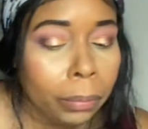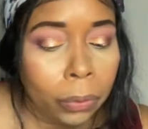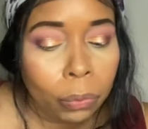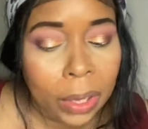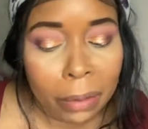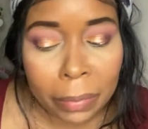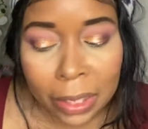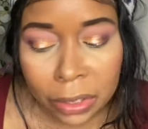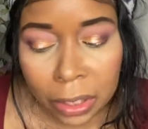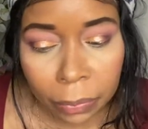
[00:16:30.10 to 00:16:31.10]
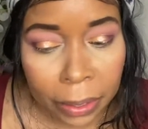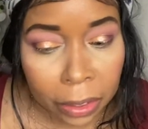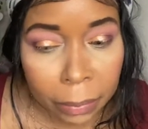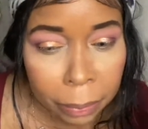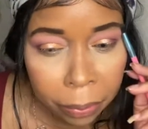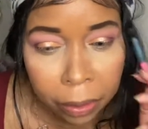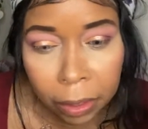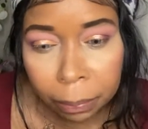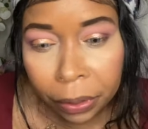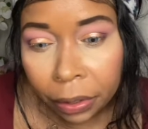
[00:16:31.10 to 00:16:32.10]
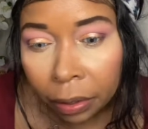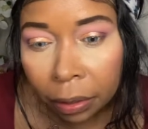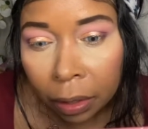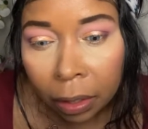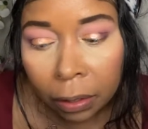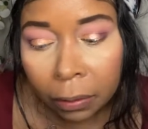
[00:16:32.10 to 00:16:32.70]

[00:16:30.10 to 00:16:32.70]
bone white matte shade right there. I'm gonna put it up here,